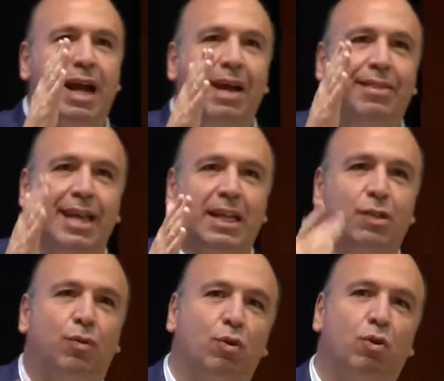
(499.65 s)
right
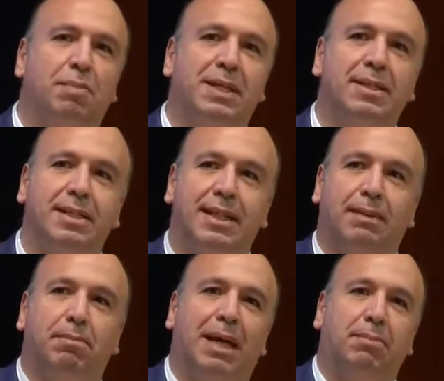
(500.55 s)
things for your business
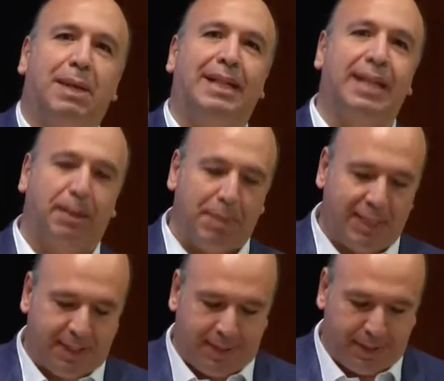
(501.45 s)
and building
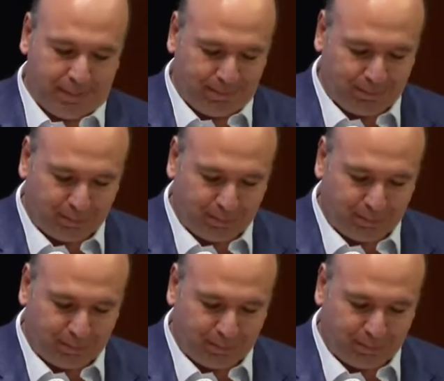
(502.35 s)
businesses.